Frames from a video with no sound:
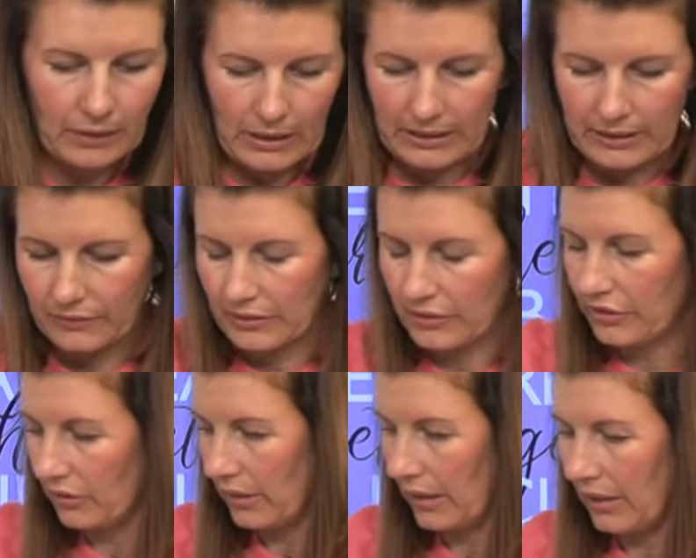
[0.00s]
Are
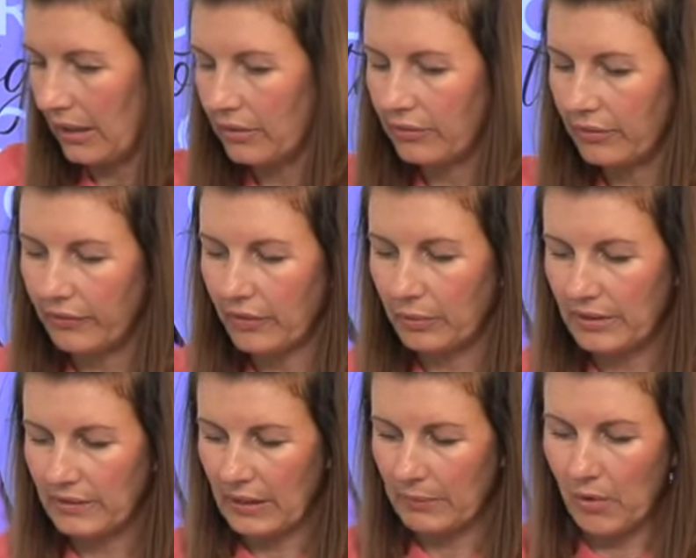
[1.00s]
you referring, when you
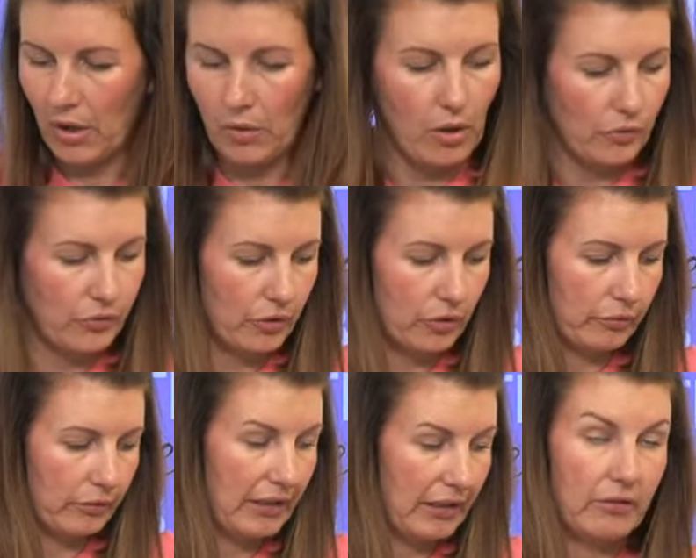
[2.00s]
say more
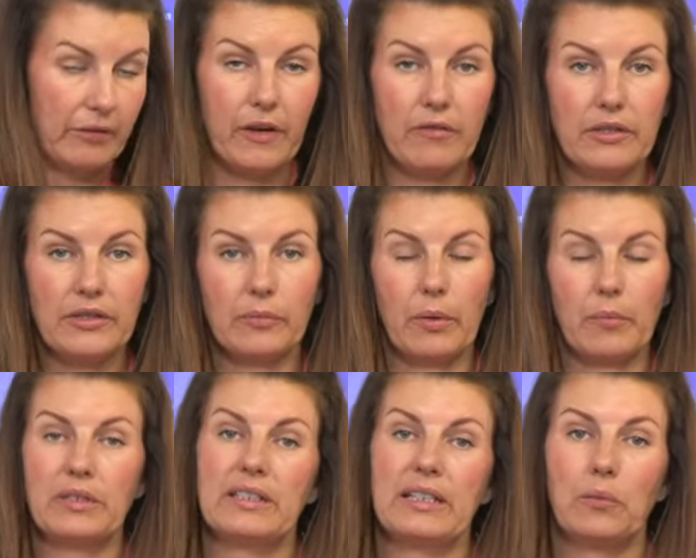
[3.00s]
watercolouring, are you referring to when
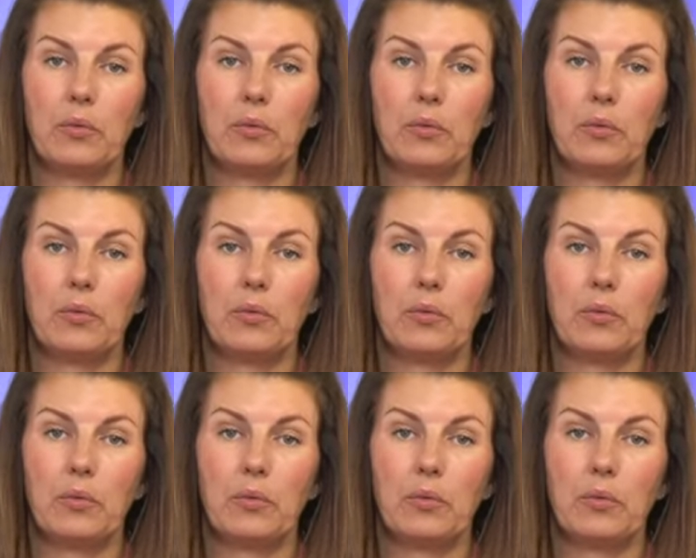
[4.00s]
we did our